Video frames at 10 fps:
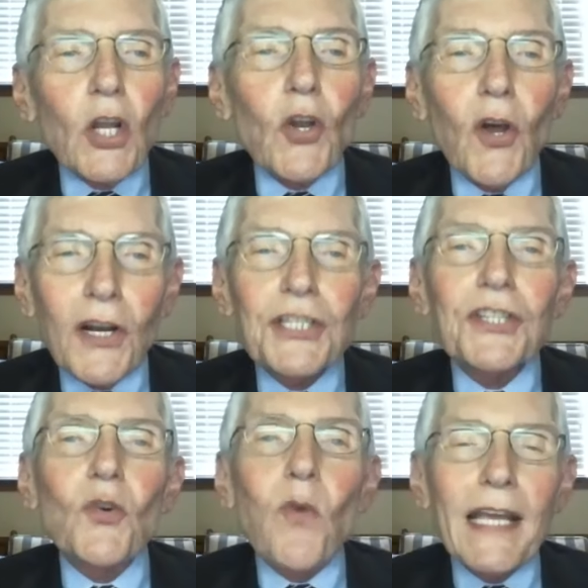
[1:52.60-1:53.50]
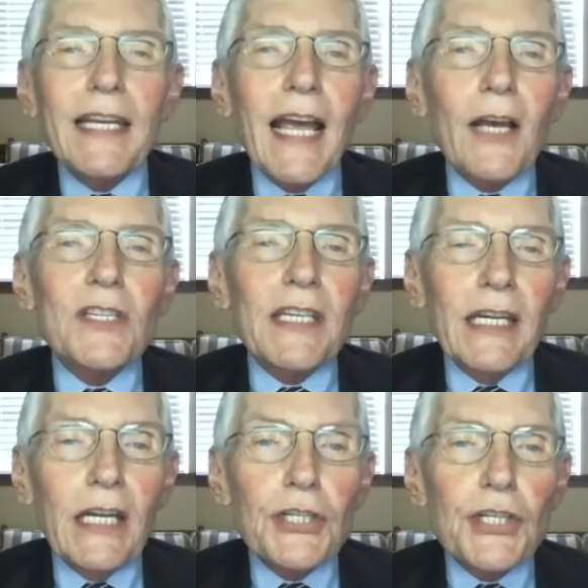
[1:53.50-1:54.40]
launched the White House
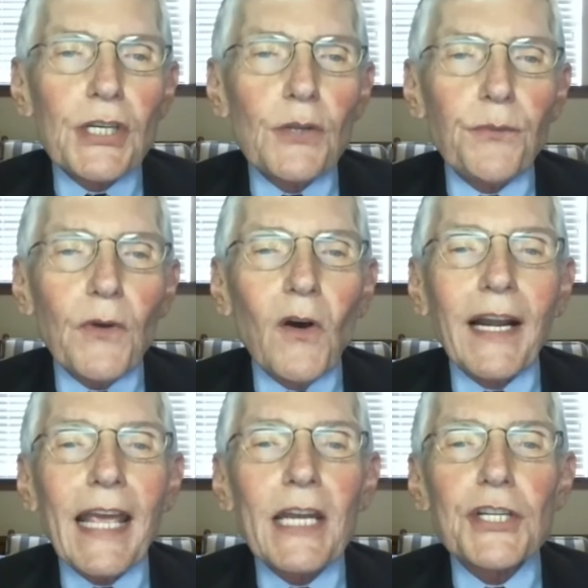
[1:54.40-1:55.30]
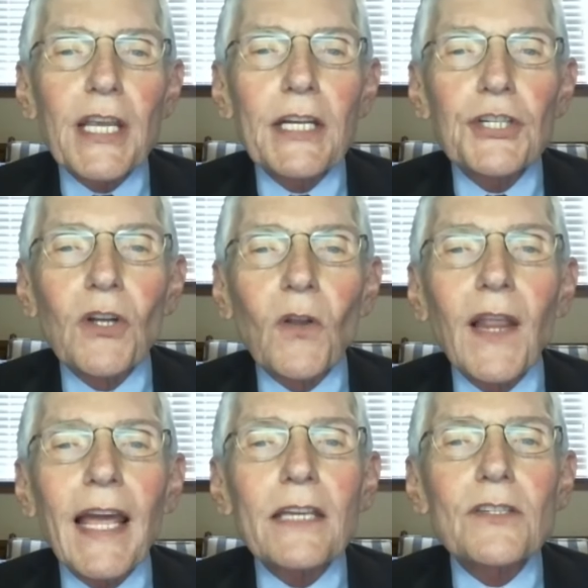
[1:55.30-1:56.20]
Initiative on Educational
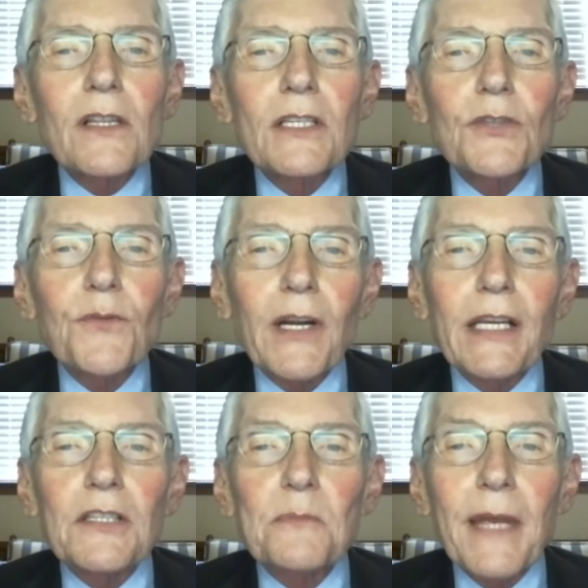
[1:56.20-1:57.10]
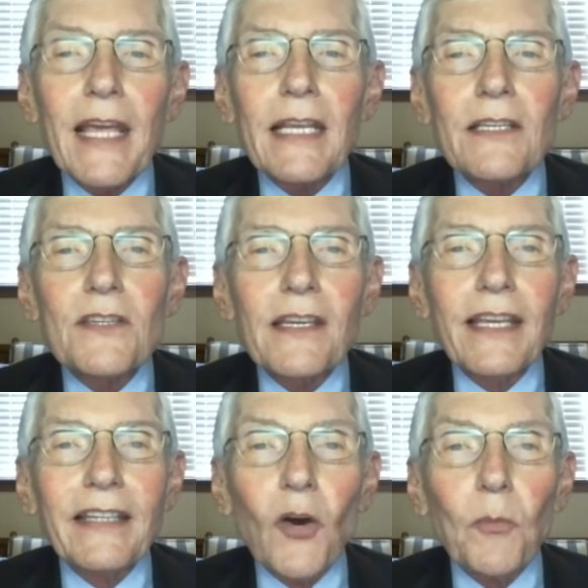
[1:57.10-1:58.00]
Excellence for Hispanics
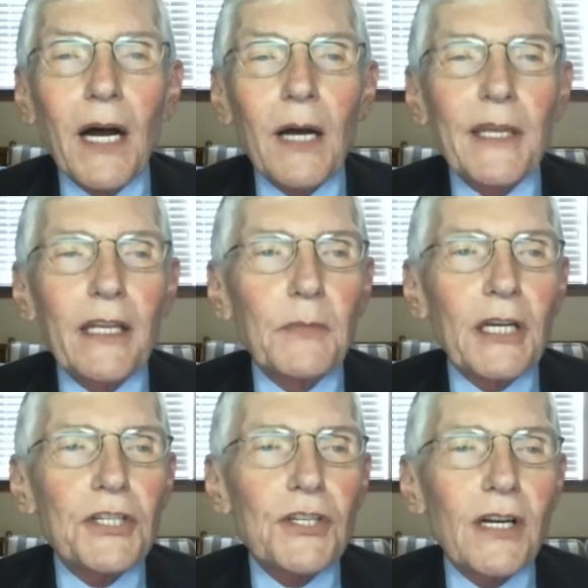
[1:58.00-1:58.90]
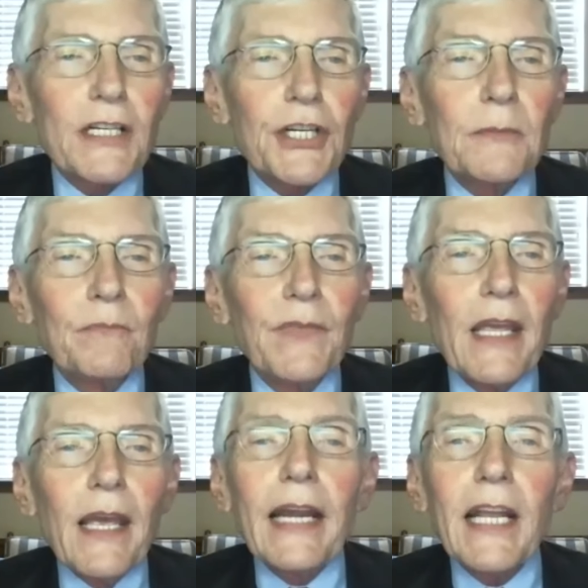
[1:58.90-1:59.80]
in the Obama administration,
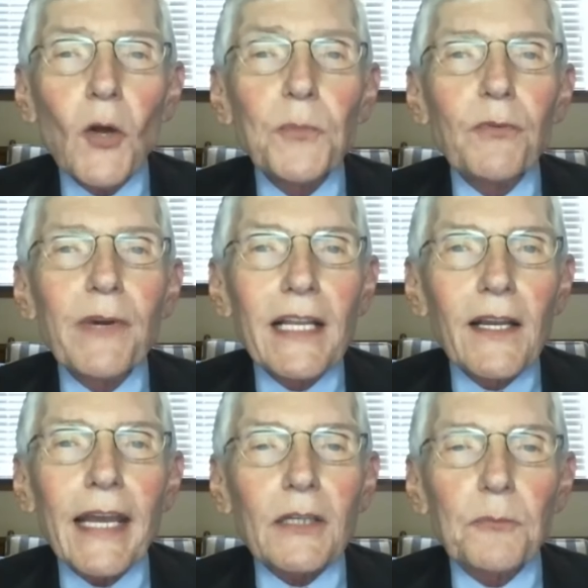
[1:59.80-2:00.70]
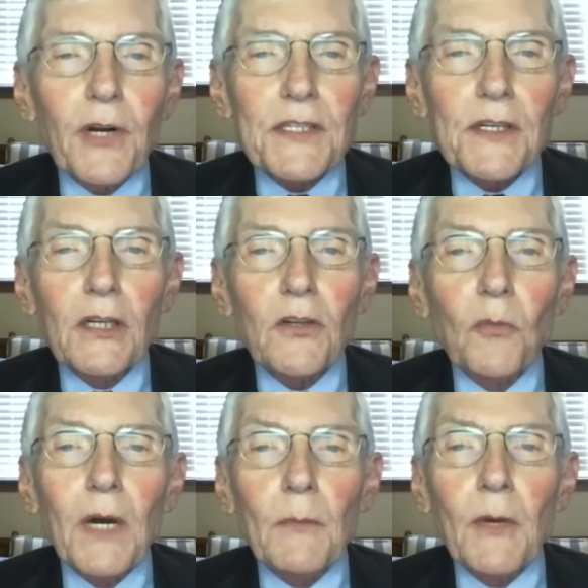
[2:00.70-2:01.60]
and helped re elect President
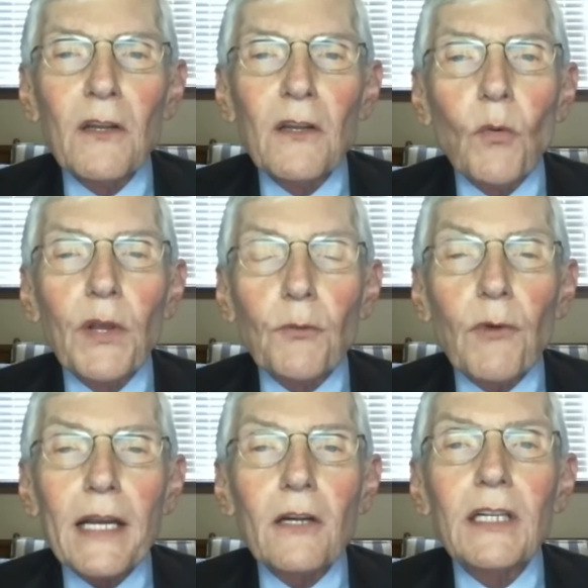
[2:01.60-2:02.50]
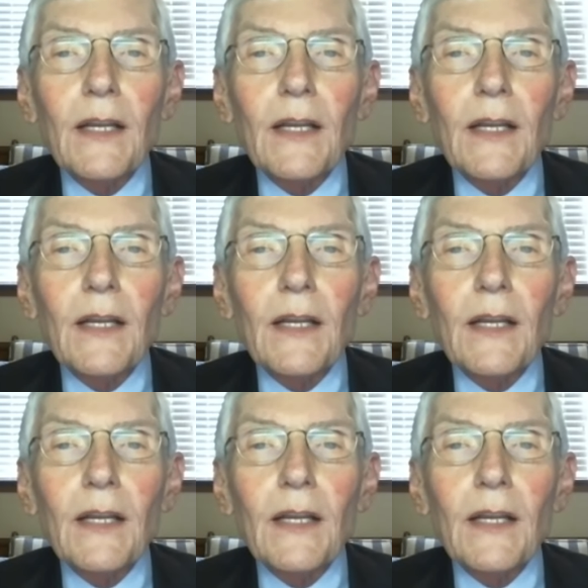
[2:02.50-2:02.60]
Obama with record